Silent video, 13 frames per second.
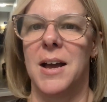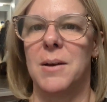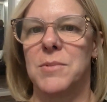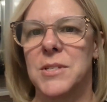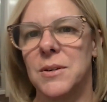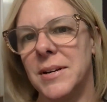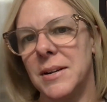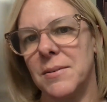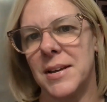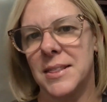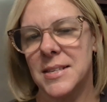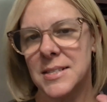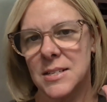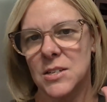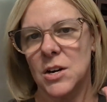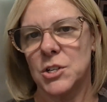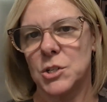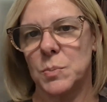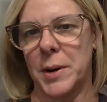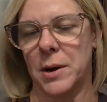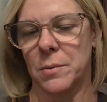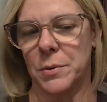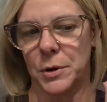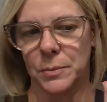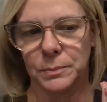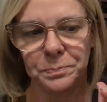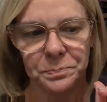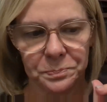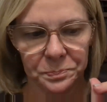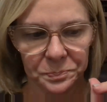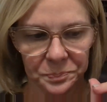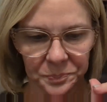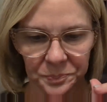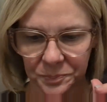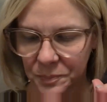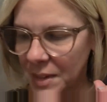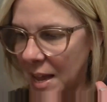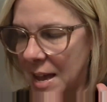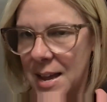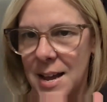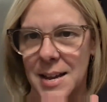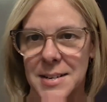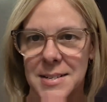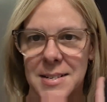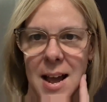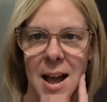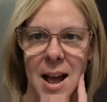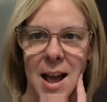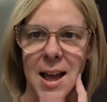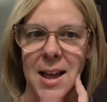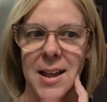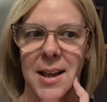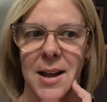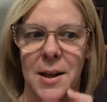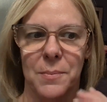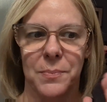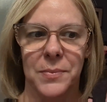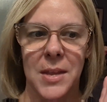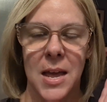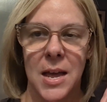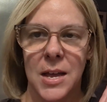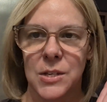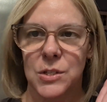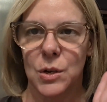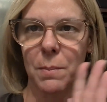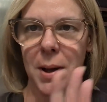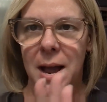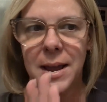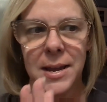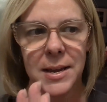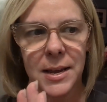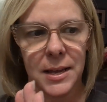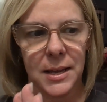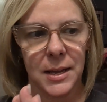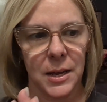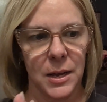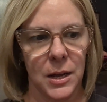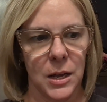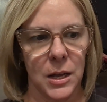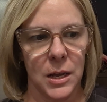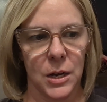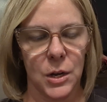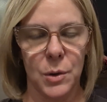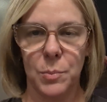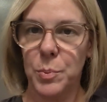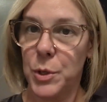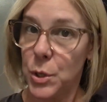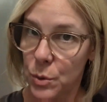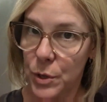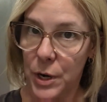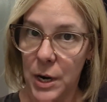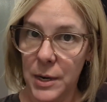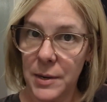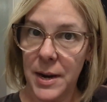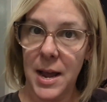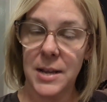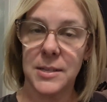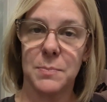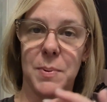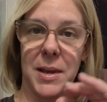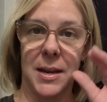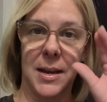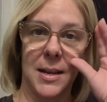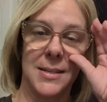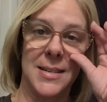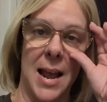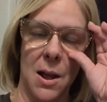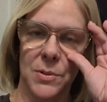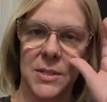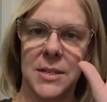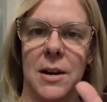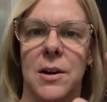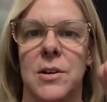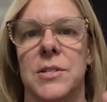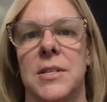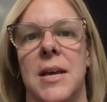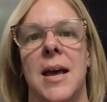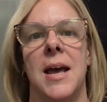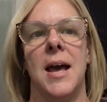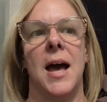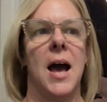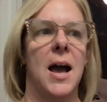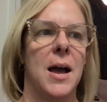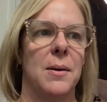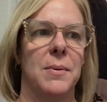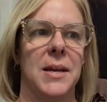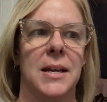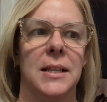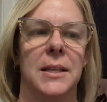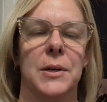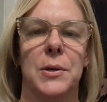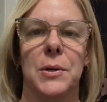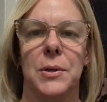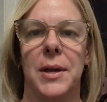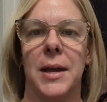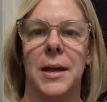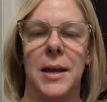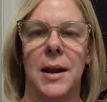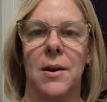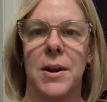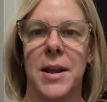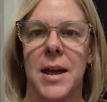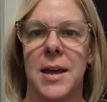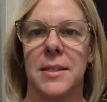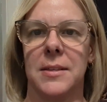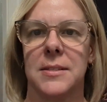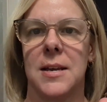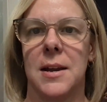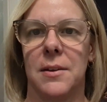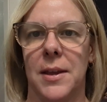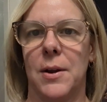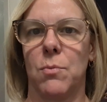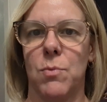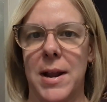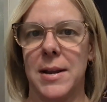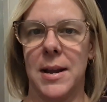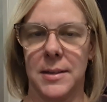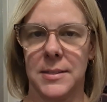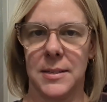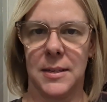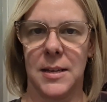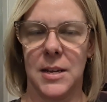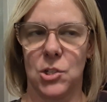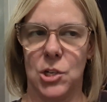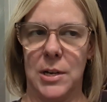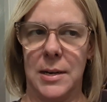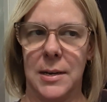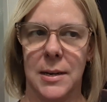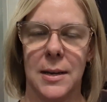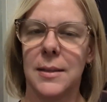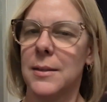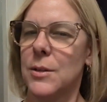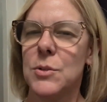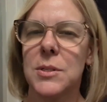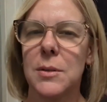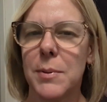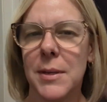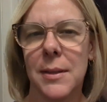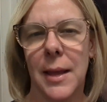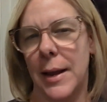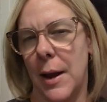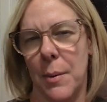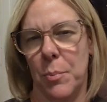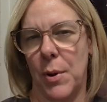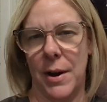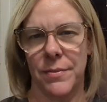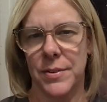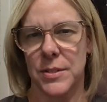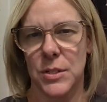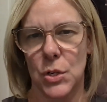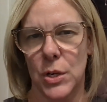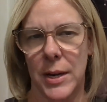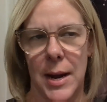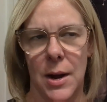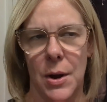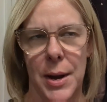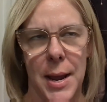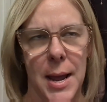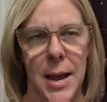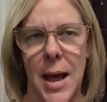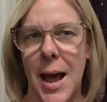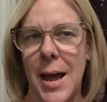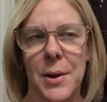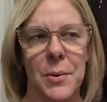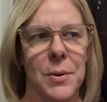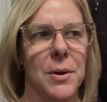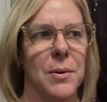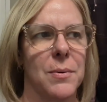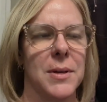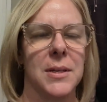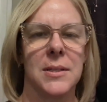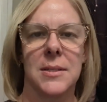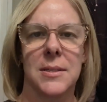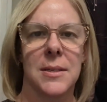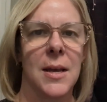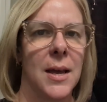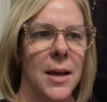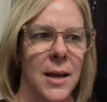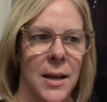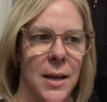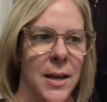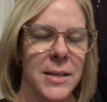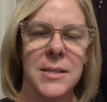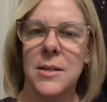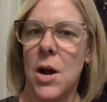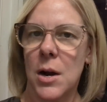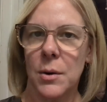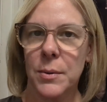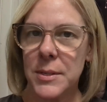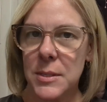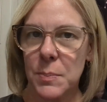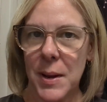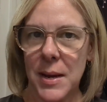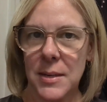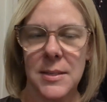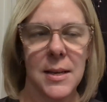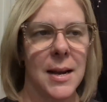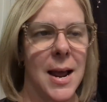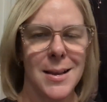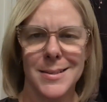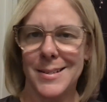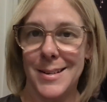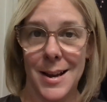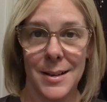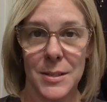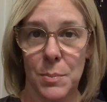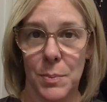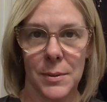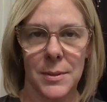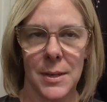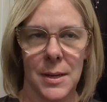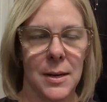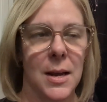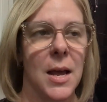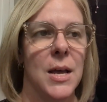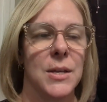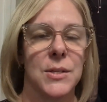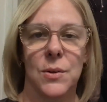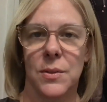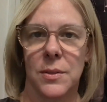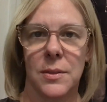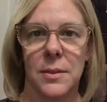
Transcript: So anyway, this is our spare room. And so my computer has been downstairs in a little area that's kind of like right next to the kitchen. Used to be like a breakfast nook area. I don't know. It's an awkward space. It has a desk built in. So